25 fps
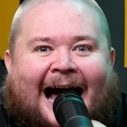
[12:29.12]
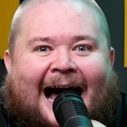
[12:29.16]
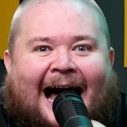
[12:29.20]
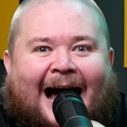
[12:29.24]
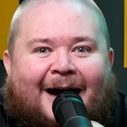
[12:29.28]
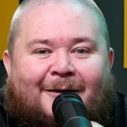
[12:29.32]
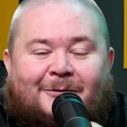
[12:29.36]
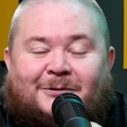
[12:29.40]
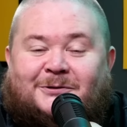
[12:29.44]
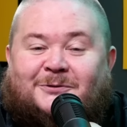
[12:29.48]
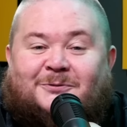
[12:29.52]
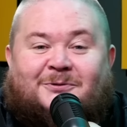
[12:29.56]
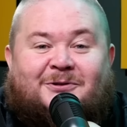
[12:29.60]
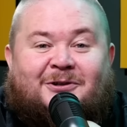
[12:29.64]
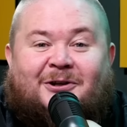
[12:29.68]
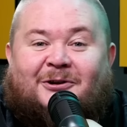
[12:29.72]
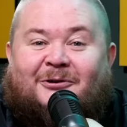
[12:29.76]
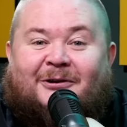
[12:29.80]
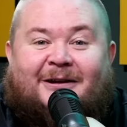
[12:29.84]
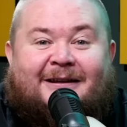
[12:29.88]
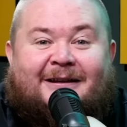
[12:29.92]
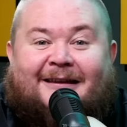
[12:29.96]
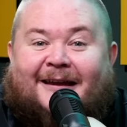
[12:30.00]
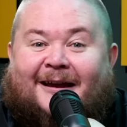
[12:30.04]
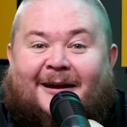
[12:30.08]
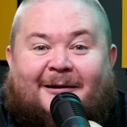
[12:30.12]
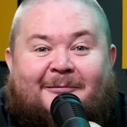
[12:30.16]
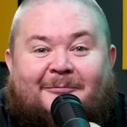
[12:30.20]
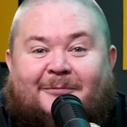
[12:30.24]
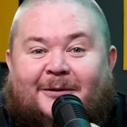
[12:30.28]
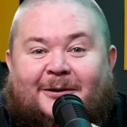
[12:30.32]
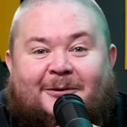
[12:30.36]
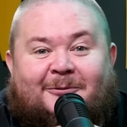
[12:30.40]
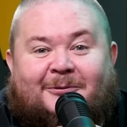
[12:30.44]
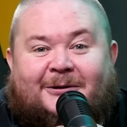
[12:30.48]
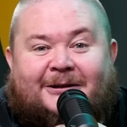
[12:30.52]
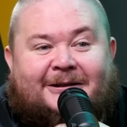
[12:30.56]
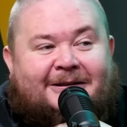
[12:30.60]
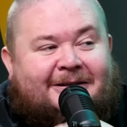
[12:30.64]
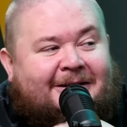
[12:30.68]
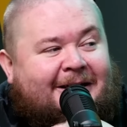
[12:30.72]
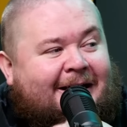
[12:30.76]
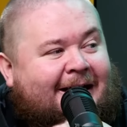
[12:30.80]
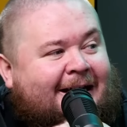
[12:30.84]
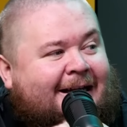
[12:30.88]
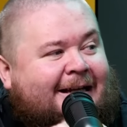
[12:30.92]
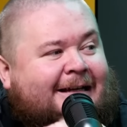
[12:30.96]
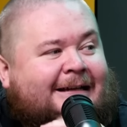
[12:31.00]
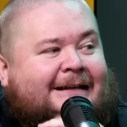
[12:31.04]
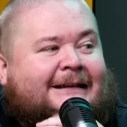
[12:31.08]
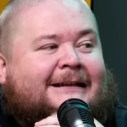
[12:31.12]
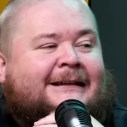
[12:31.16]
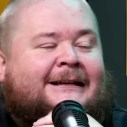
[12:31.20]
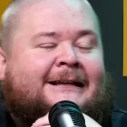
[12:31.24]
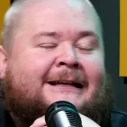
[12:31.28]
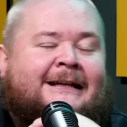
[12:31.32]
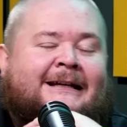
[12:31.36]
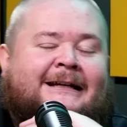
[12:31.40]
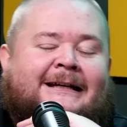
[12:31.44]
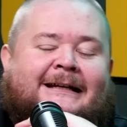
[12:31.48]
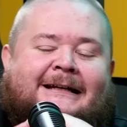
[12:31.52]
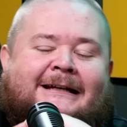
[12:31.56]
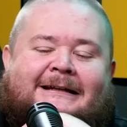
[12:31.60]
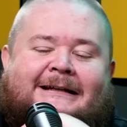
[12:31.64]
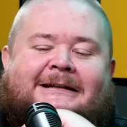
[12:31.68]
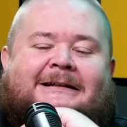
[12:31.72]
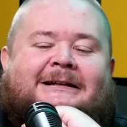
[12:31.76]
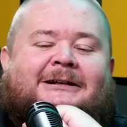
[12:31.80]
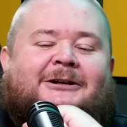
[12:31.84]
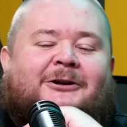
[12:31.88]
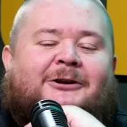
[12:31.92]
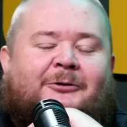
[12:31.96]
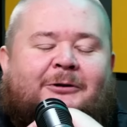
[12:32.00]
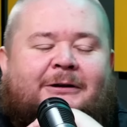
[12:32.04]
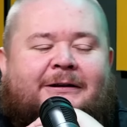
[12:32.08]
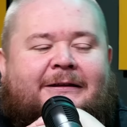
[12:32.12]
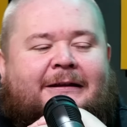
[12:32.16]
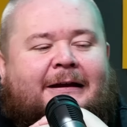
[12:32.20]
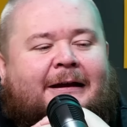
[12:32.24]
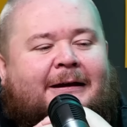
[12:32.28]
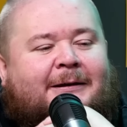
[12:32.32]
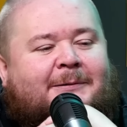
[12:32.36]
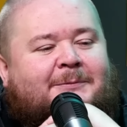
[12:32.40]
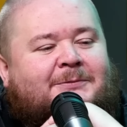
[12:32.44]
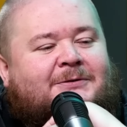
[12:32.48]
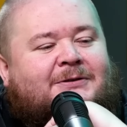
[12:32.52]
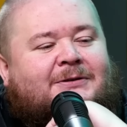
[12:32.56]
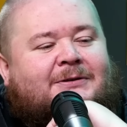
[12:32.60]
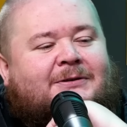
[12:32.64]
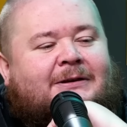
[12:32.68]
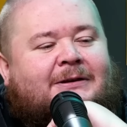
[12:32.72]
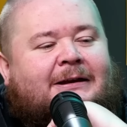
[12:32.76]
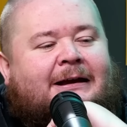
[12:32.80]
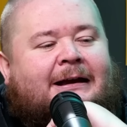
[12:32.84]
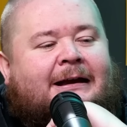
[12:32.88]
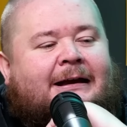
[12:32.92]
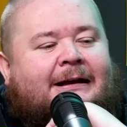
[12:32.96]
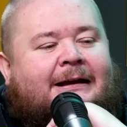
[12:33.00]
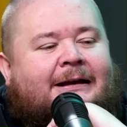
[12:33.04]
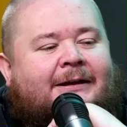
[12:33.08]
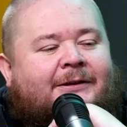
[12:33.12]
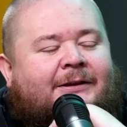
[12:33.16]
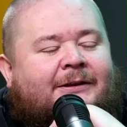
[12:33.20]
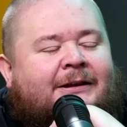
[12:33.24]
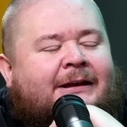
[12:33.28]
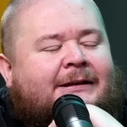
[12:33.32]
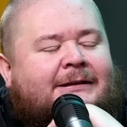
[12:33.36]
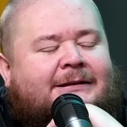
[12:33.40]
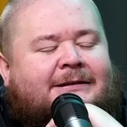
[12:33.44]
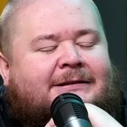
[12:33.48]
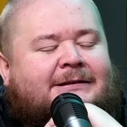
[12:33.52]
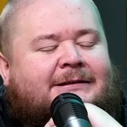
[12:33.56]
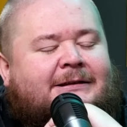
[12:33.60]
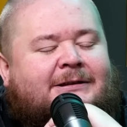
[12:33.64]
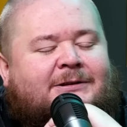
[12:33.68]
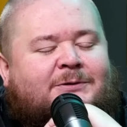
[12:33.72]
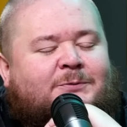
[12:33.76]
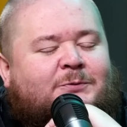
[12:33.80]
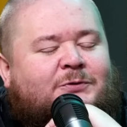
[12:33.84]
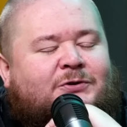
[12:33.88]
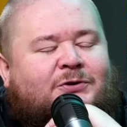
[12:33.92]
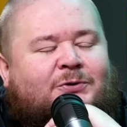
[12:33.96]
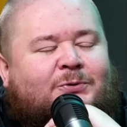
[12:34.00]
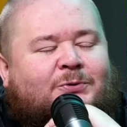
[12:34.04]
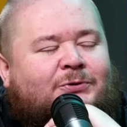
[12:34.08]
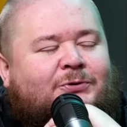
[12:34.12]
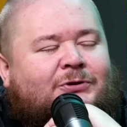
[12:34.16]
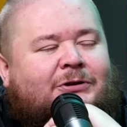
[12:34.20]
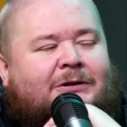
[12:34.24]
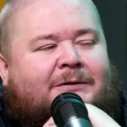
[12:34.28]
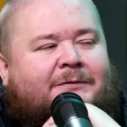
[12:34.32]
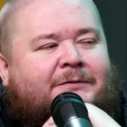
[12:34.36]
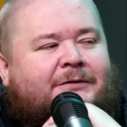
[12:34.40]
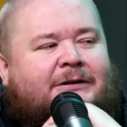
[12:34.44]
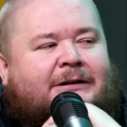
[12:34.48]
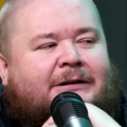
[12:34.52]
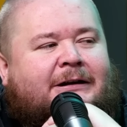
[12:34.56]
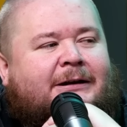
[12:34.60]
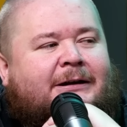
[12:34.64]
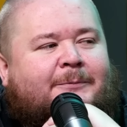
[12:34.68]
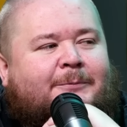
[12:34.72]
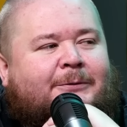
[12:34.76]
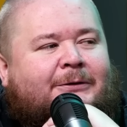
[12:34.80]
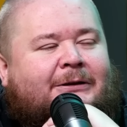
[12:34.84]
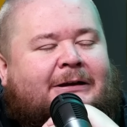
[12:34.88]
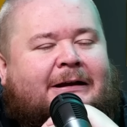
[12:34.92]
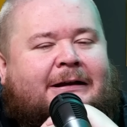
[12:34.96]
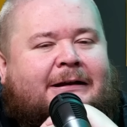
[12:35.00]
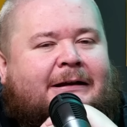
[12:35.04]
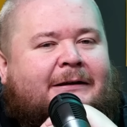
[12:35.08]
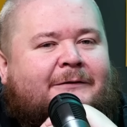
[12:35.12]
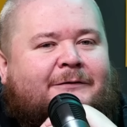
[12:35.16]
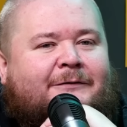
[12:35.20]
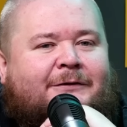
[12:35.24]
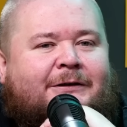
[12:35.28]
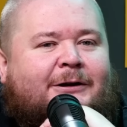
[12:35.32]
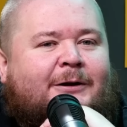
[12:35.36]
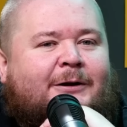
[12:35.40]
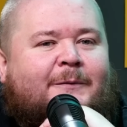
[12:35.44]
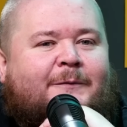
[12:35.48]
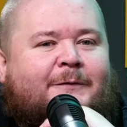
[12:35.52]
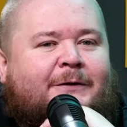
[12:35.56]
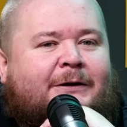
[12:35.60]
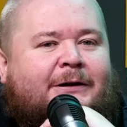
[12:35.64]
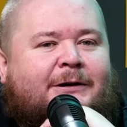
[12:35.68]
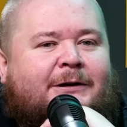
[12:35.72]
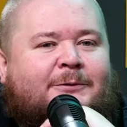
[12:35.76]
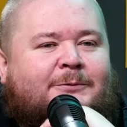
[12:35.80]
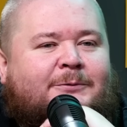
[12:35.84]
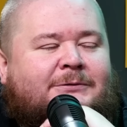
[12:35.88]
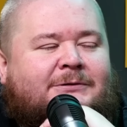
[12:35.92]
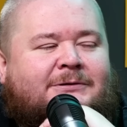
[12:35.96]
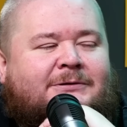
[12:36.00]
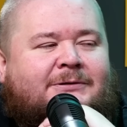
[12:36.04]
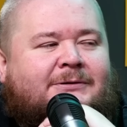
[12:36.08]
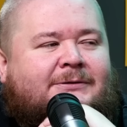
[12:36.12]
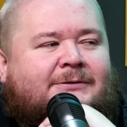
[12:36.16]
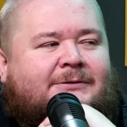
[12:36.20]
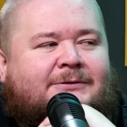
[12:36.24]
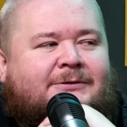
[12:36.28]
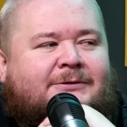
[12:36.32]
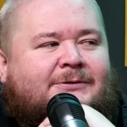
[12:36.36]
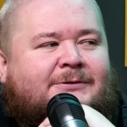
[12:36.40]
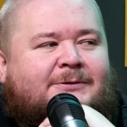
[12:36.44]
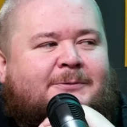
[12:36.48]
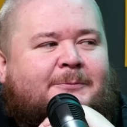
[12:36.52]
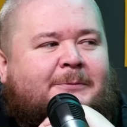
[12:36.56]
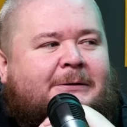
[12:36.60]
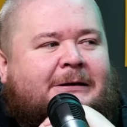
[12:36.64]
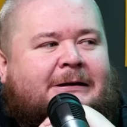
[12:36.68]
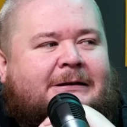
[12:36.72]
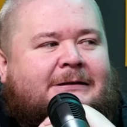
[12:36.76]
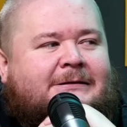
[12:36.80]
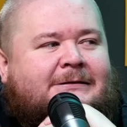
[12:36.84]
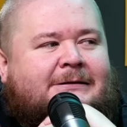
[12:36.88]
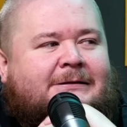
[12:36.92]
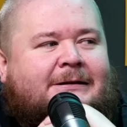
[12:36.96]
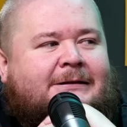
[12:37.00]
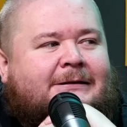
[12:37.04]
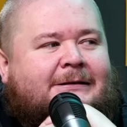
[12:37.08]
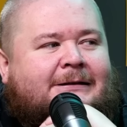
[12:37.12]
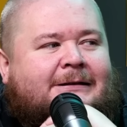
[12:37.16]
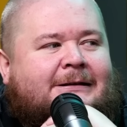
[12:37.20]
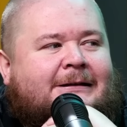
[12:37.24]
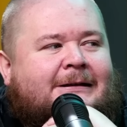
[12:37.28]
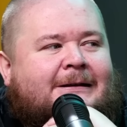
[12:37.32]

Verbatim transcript: which was a great time, by the way. Uh, great times. Uh, the end of the season was so shit for United, but that FA Cup final was just the best. Like,